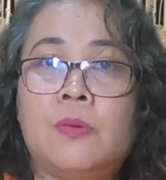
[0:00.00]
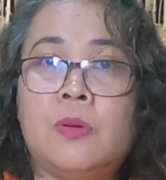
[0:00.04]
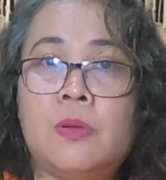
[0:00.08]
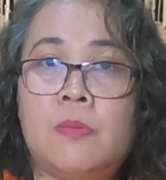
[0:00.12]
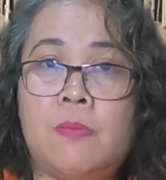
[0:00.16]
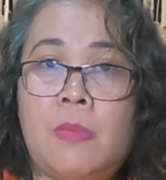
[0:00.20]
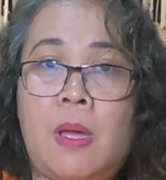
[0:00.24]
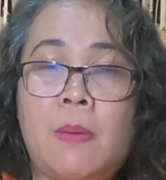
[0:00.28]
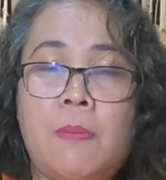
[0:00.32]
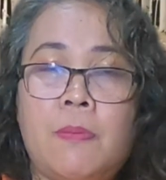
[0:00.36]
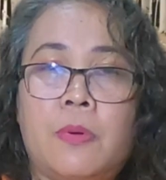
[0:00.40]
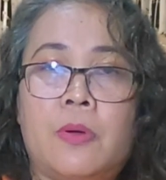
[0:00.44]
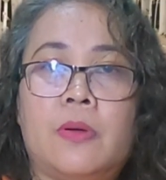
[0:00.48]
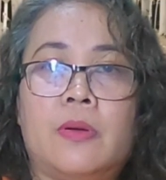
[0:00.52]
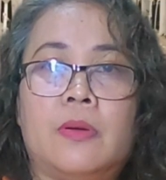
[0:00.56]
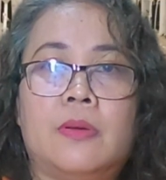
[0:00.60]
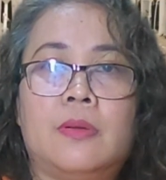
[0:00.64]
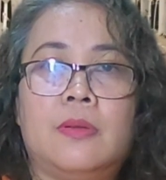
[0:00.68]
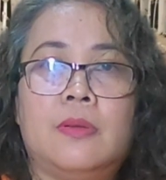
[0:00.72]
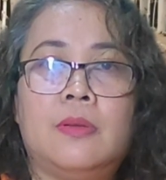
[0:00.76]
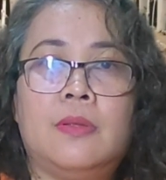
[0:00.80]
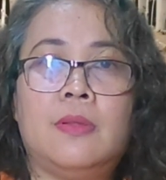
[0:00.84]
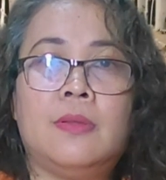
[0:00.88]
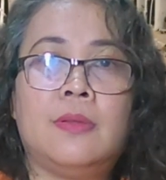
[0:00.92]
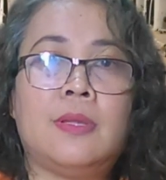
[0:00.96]
Remember
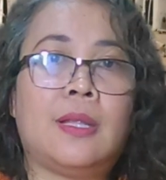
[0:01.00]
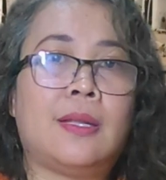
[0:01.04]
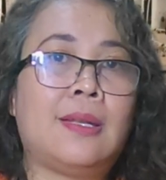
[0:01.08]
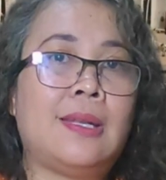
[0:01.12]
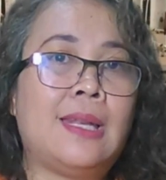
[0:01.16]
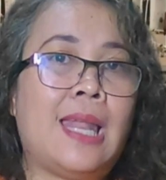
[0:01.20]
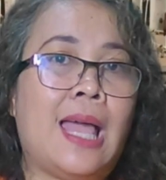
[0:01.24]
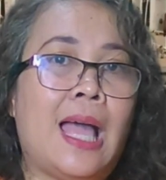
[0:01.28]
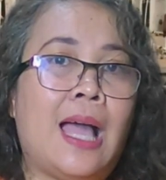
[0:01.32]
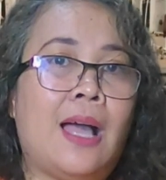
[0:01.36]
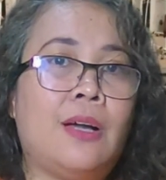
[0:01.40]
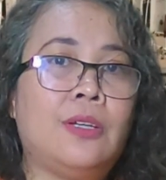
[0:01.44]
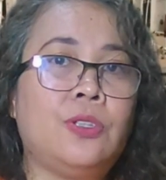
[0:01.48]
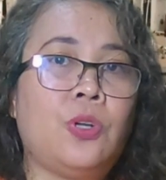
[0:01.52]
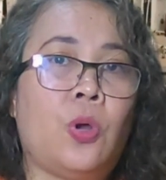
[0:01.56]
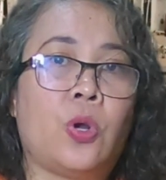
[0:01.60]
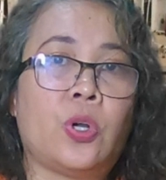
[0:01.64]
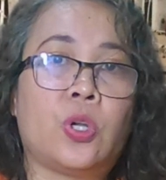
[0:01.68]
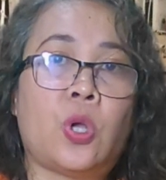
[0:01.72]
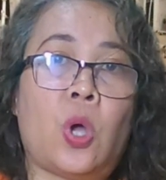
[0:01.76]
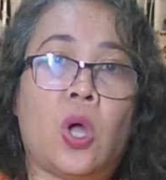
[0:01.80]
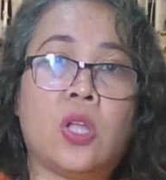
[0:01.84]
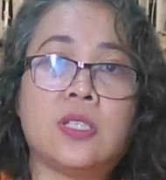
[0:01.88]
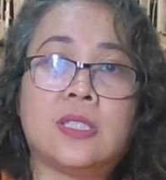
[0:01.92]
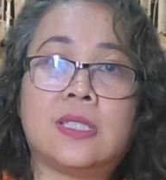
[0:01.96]
that loud
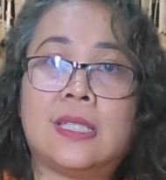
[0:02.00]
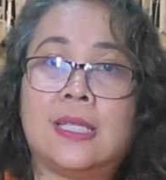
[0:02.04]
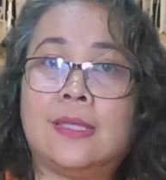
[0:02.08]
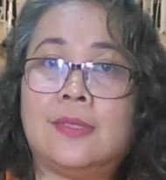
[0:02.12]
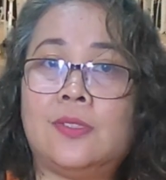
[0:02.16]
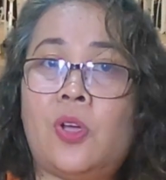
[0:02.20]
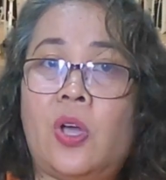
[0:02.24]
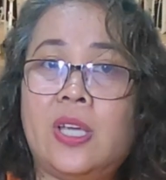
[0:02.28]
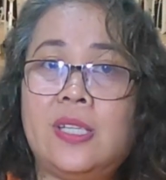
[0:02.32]
or constant